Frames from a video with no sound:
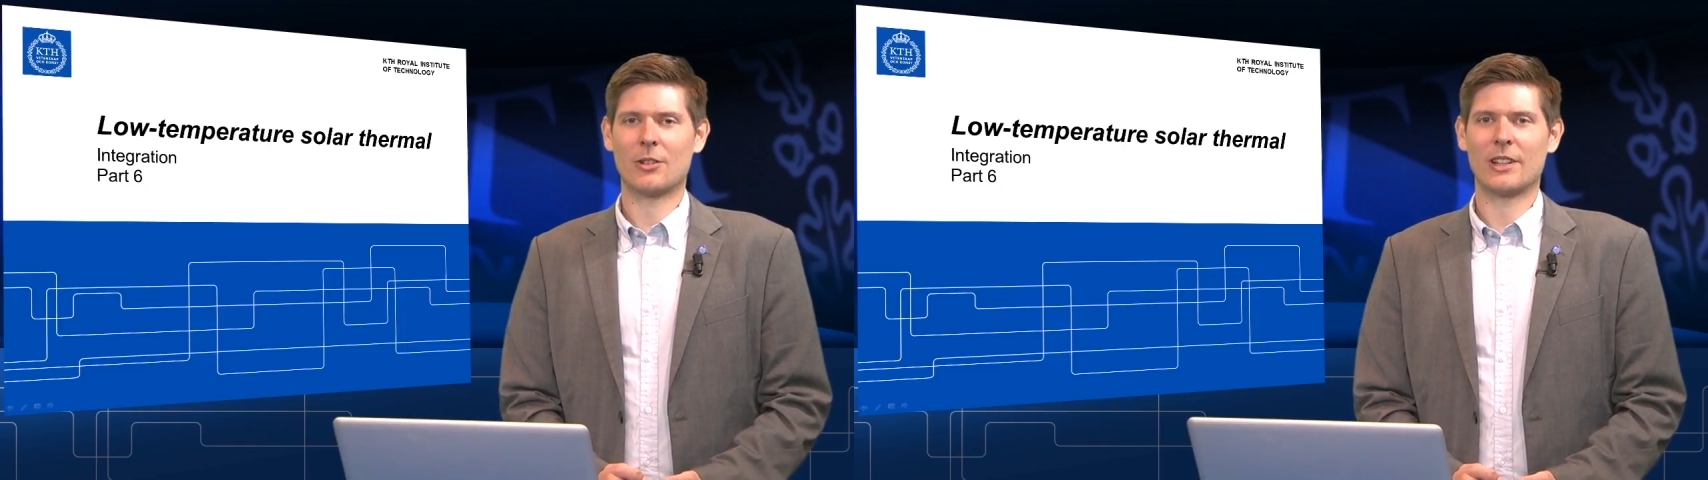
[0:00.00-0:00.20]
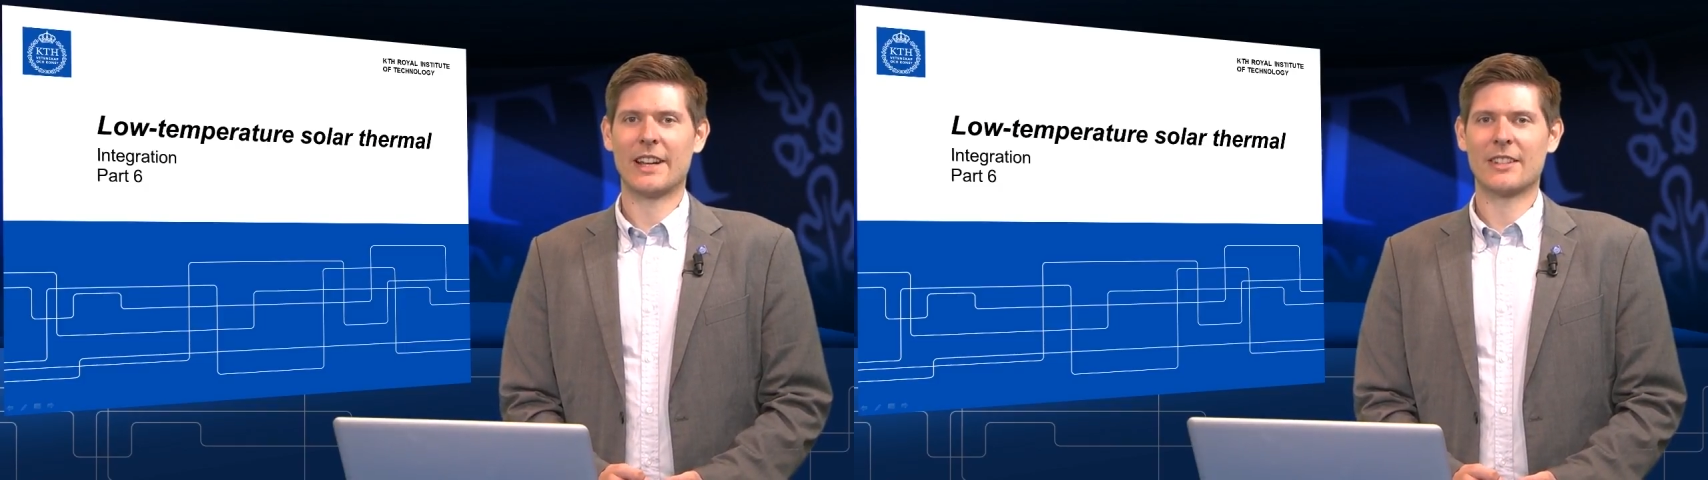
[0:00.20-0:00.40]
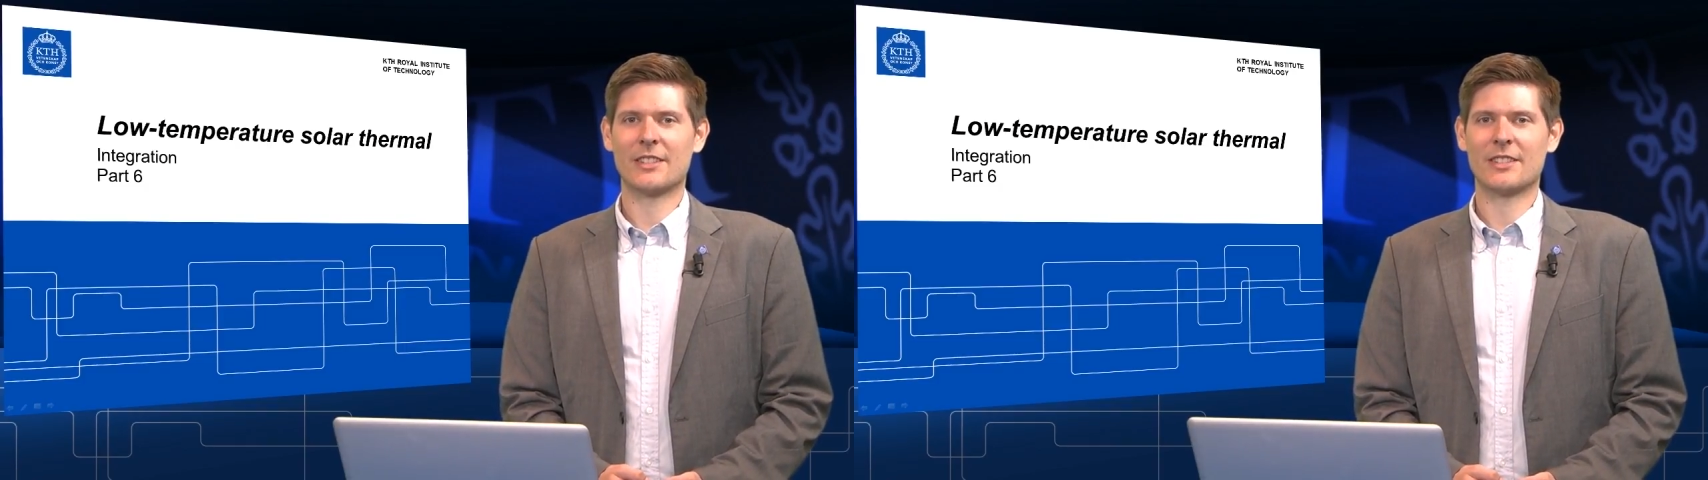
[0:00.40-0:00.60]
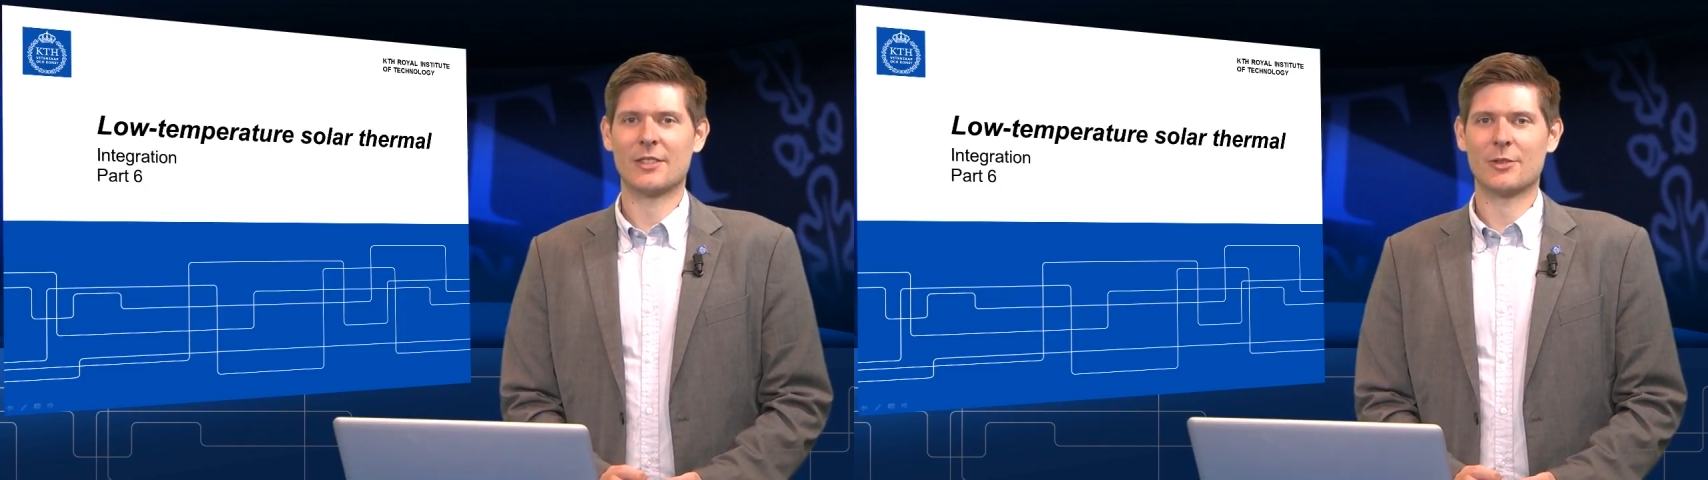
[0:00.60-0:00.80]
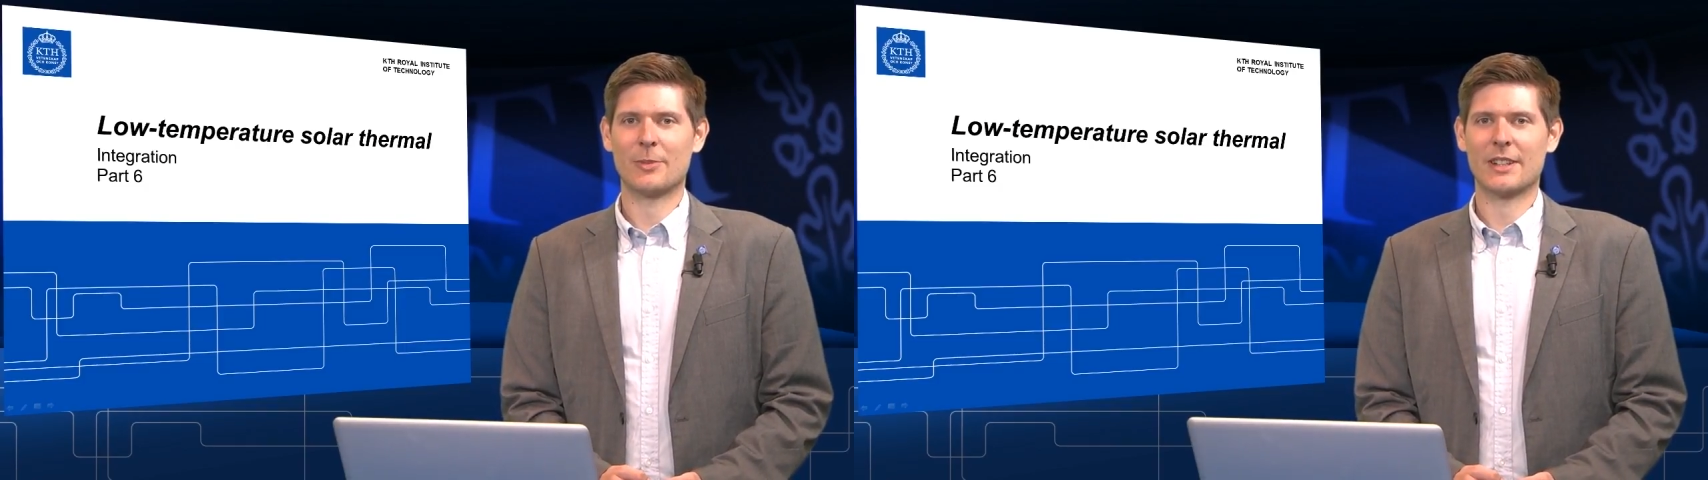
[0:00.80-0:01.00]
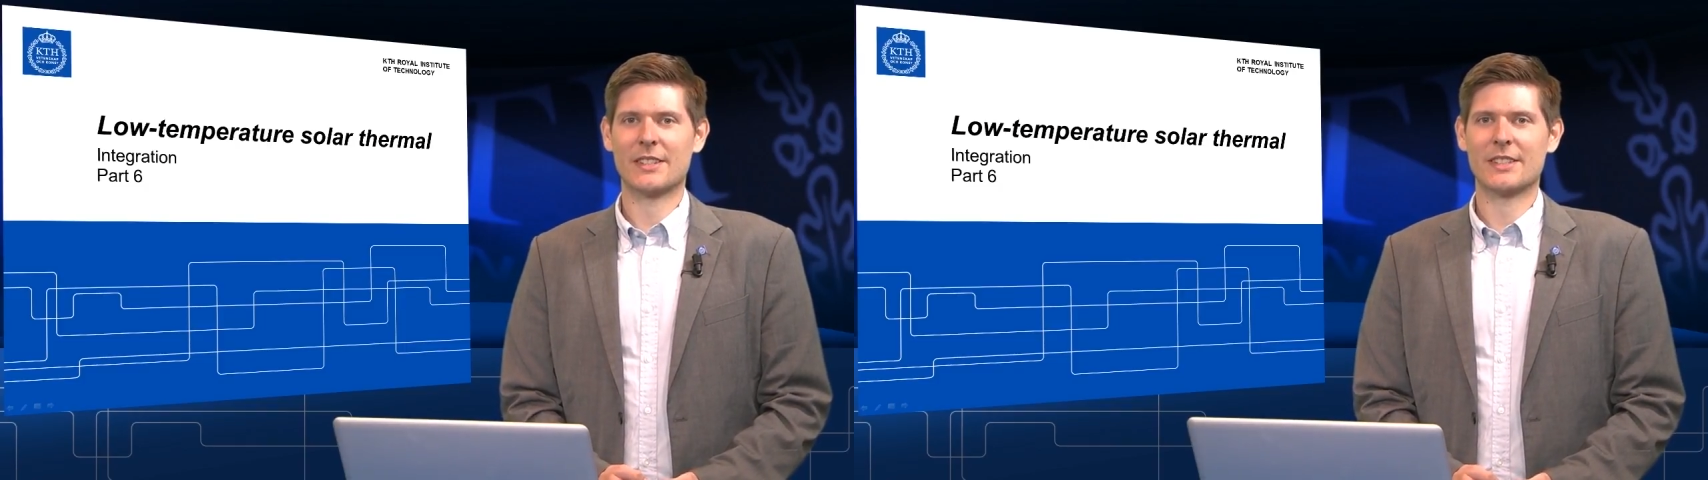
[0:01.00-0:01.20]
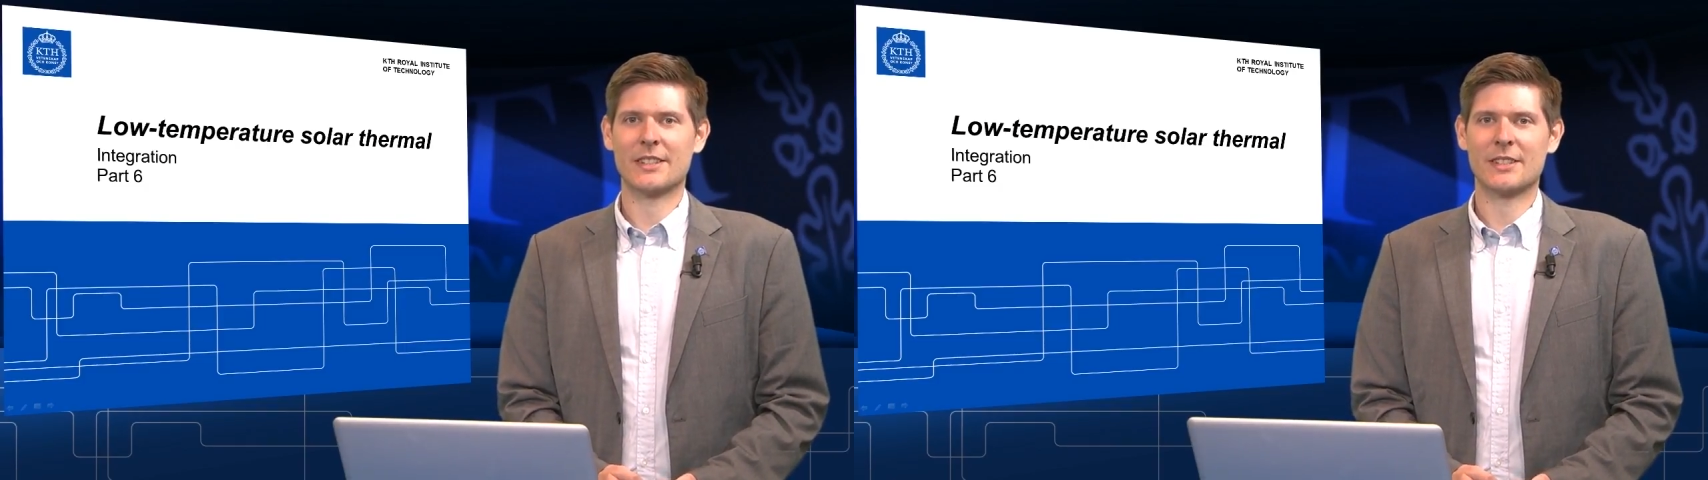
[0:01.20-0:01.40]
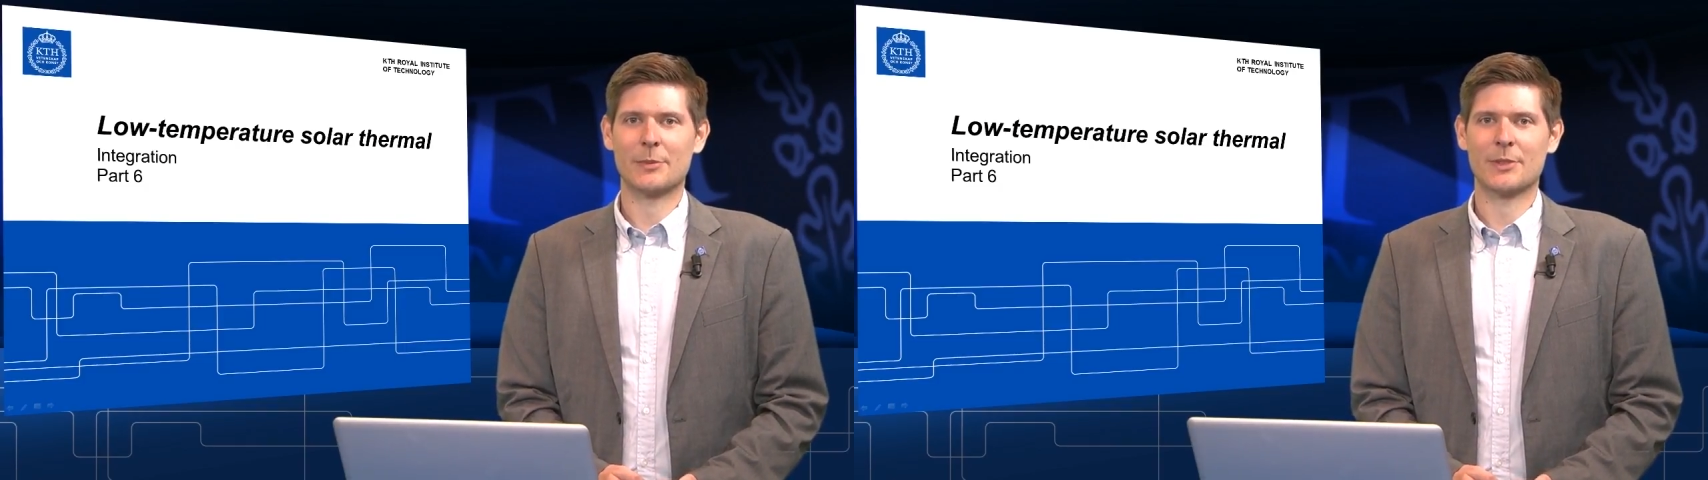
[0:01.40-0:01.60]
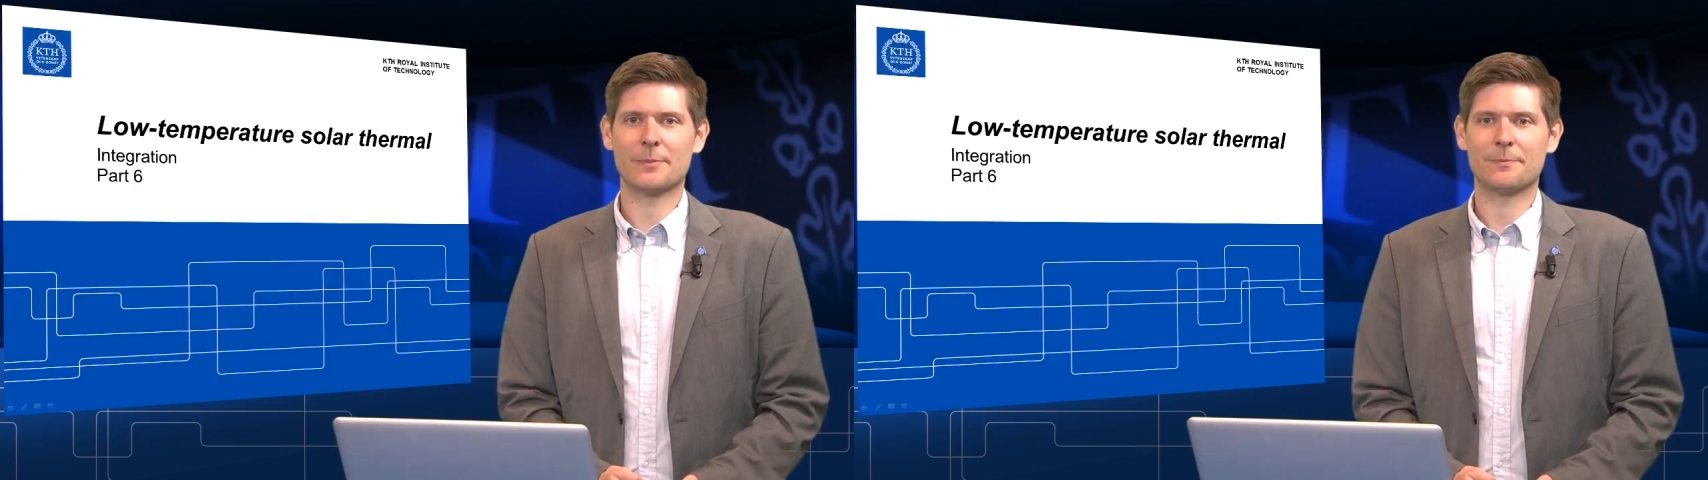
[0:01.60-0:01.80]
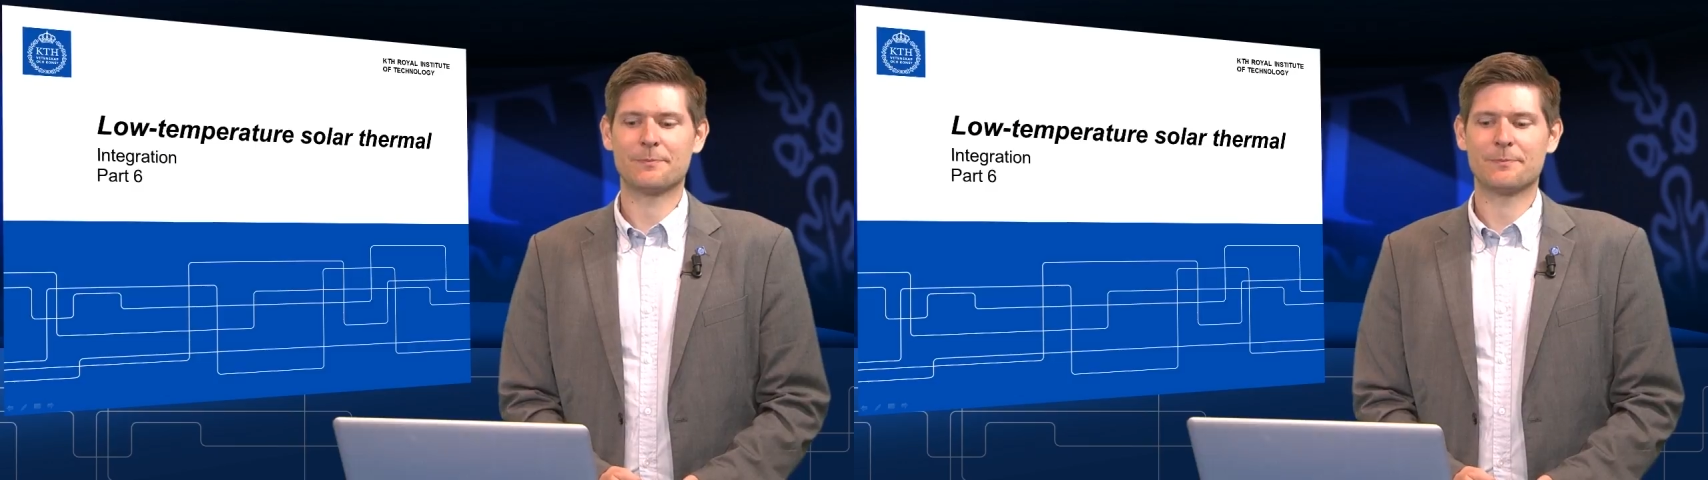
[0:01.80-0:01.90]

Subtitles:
collectors into bigger systems.